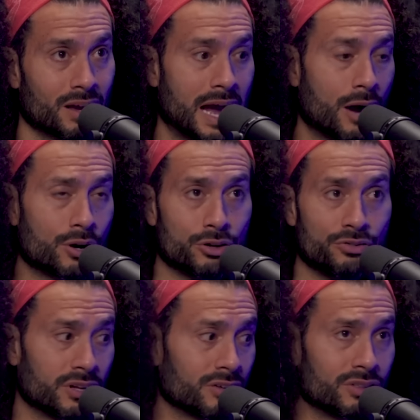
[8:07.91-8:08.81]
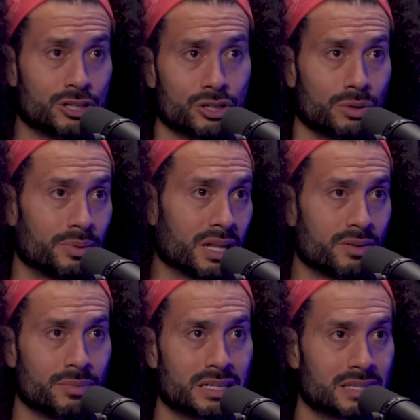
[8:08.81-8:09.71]
How do you feel if they show up
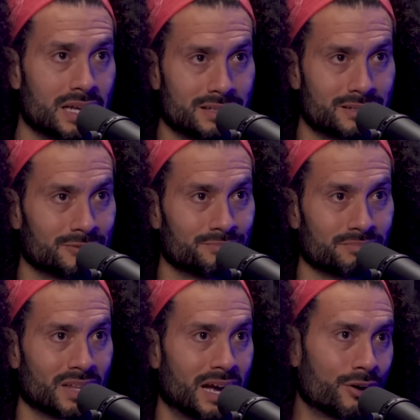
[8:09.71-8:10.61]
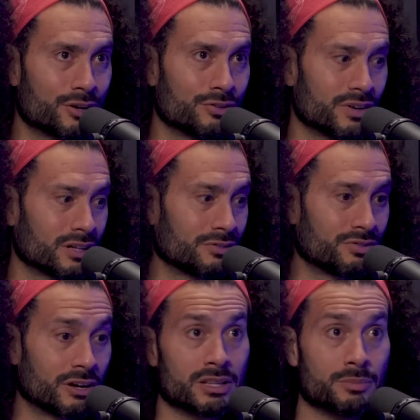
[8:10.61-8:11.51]
11 minutes late? How do you feel if
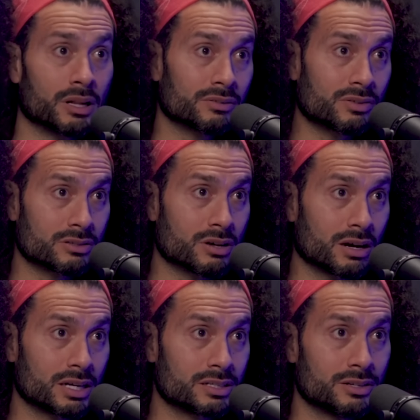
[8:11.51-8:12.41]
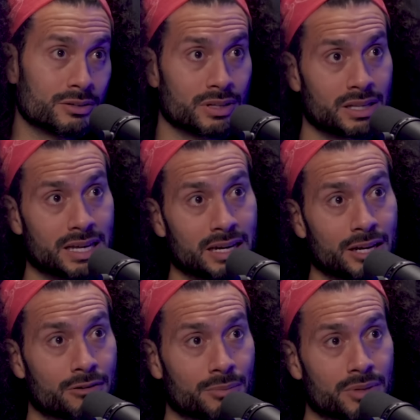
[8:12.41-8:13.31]
they're in the middle of talking to you and then they get
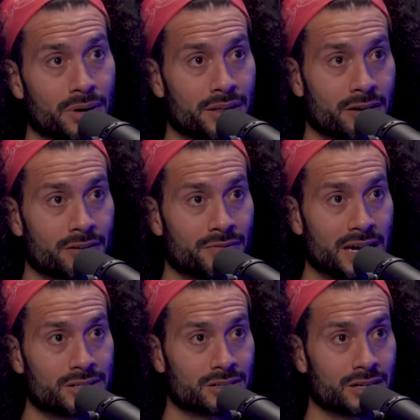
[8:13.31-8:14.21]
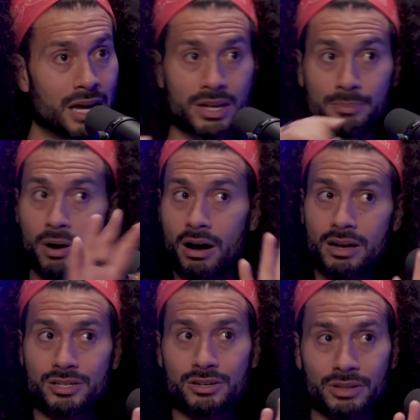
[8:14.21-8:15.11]
interrupted by their advisor and they
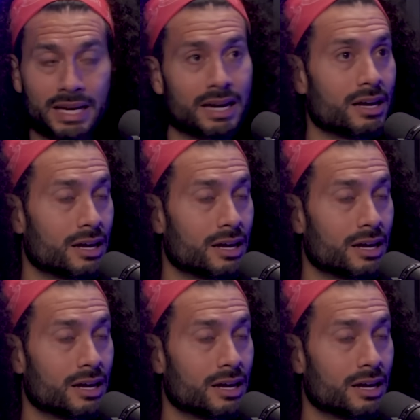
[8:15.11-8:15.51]
pause you like